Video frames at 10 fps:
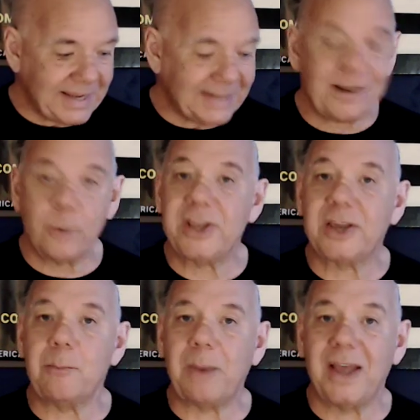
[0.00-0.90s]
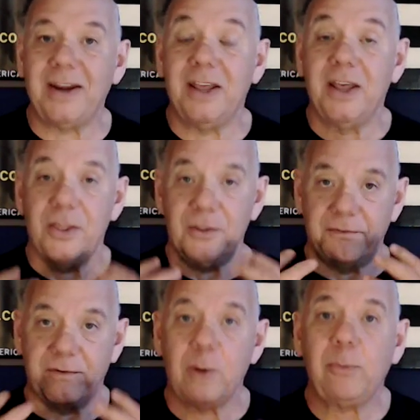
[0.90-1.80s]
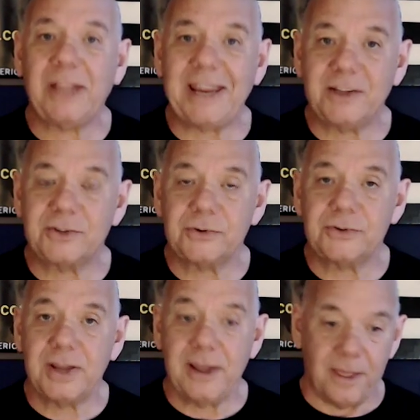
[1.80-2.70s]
is that we combine the verbal answers,